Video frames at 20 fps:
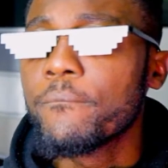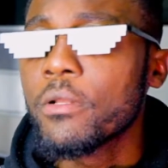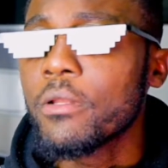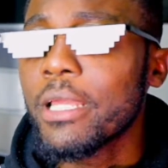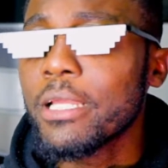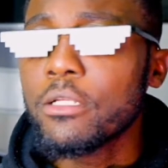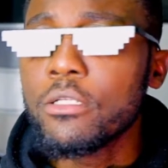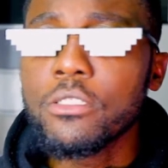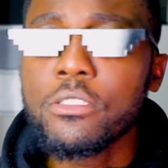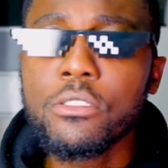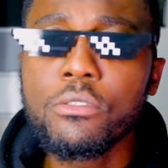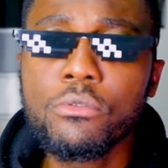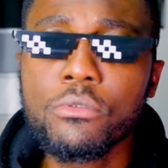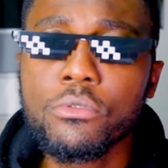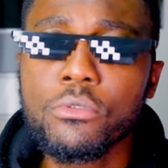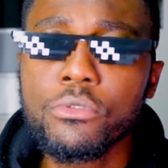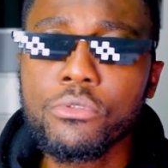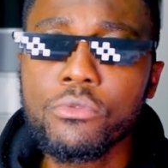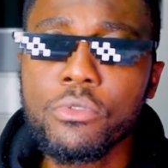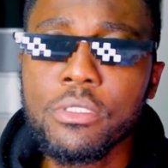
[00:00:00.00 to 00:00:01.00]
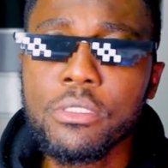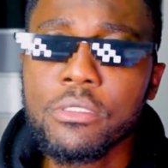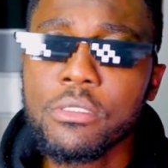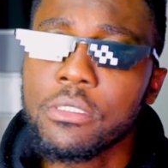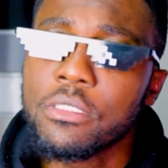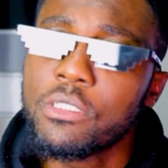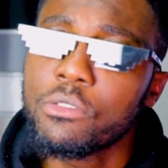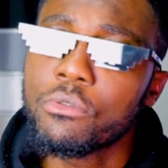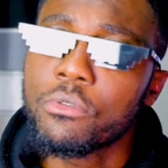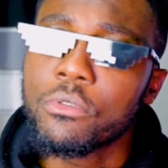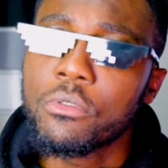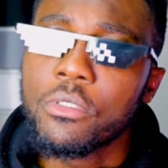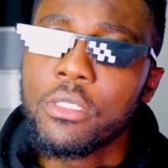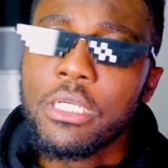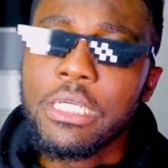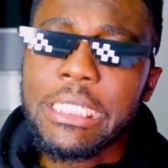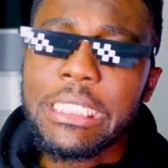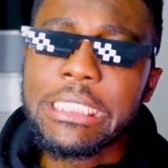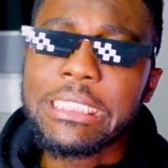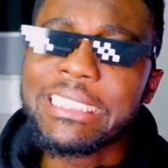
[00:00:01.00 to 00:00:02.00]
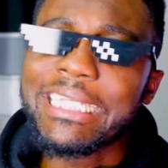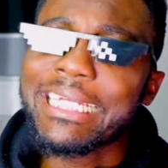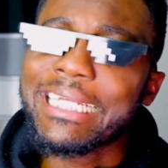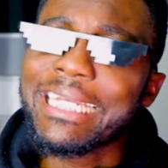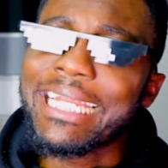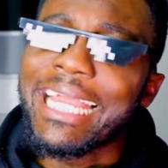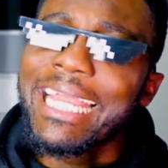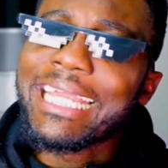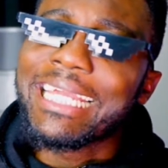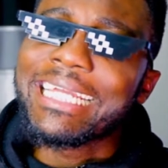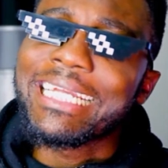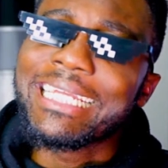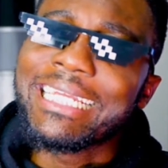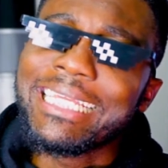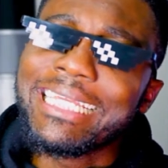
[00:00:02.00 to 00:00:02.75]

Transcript: like you see on your screen, Chico, you check like